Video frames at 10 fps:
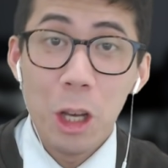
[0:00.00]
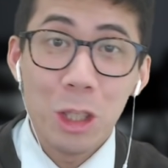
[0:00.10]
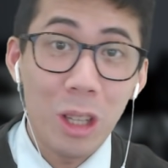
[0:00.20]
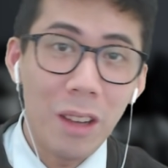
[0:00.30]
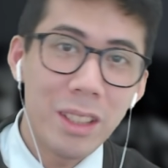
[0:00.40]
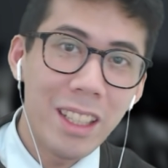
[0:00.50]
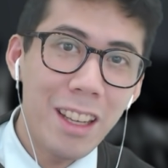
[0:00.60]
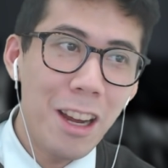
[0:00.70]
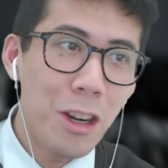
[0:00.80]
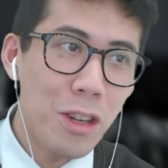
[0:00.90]
So I've seen
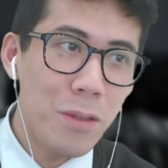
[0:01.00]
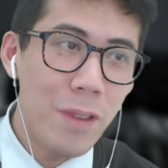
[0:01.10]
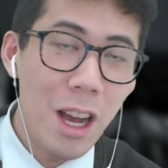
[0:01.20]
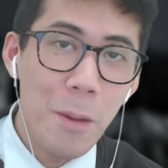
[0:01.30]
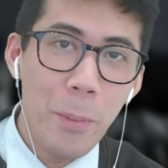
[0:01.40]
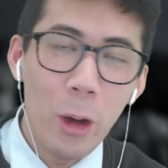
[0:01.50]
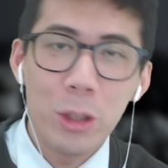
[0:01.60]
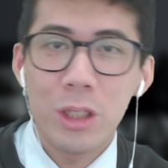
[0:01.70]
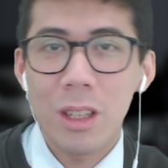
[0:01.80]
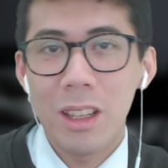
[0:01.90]
a lot of
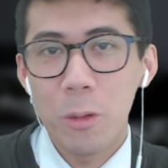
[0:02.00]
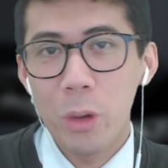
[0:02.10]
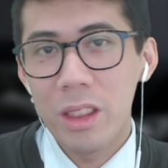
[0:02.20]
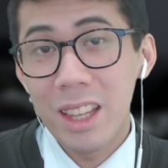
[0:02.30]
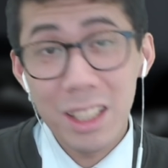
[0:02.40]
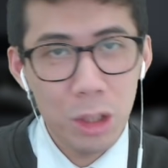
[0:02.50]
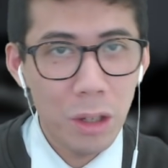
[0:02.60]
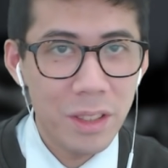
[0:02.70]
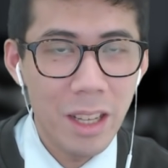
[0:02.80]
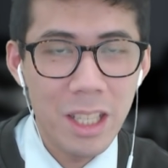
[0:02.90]
posts with this sort
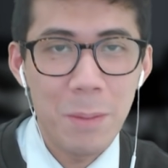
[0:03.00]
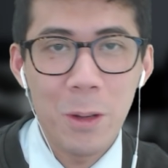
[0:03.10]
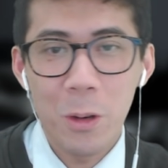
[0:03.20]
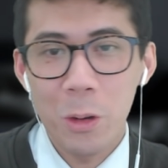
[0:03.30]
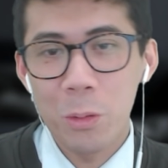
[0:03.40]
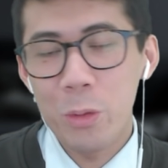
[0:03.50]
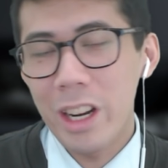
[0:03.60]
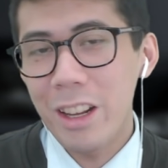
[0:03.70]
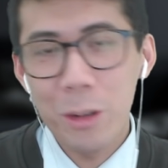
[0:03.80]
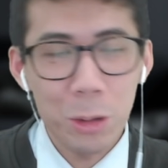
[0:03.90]
of sentiment on
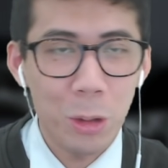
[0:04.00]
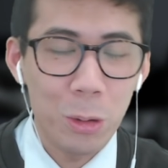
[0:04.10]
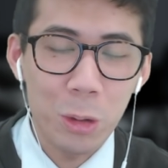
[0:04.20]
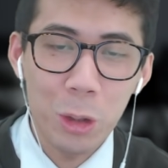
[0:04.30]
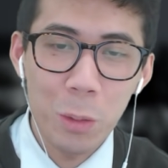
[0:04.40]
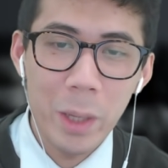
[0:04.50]
Reddit and also on social